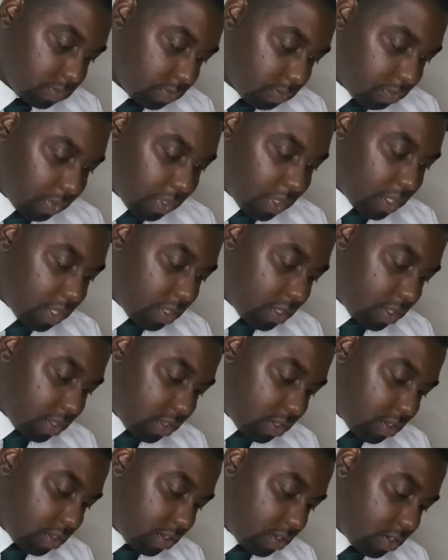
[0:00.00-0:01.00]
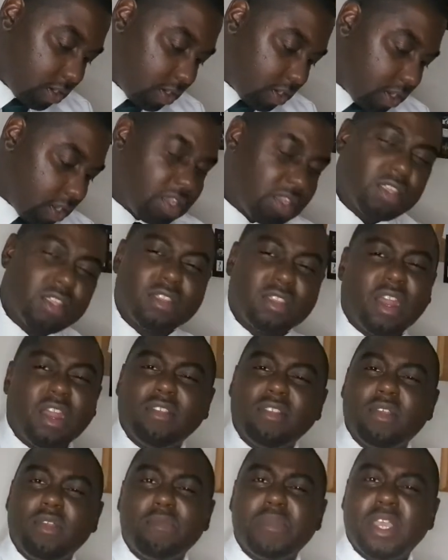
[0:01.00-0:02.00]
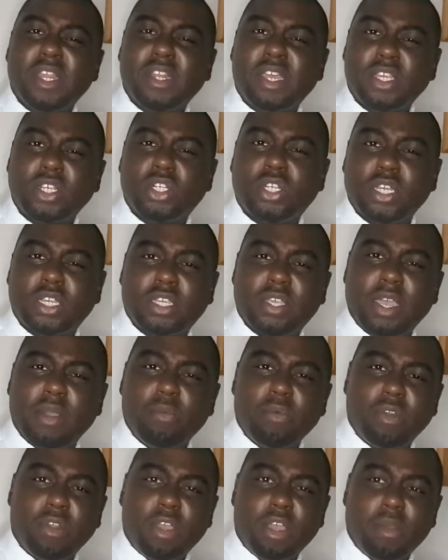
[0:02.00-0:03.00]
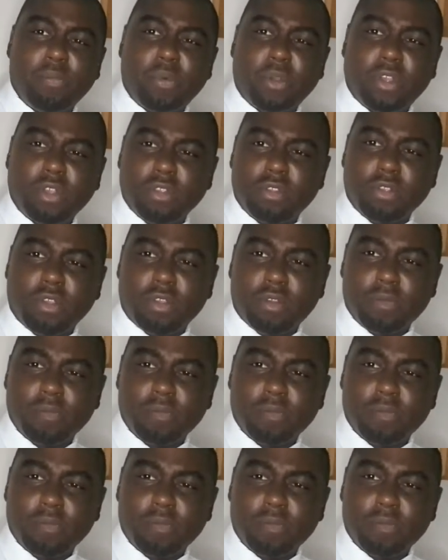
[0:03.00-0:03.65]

That doesn't mean that you should get with her because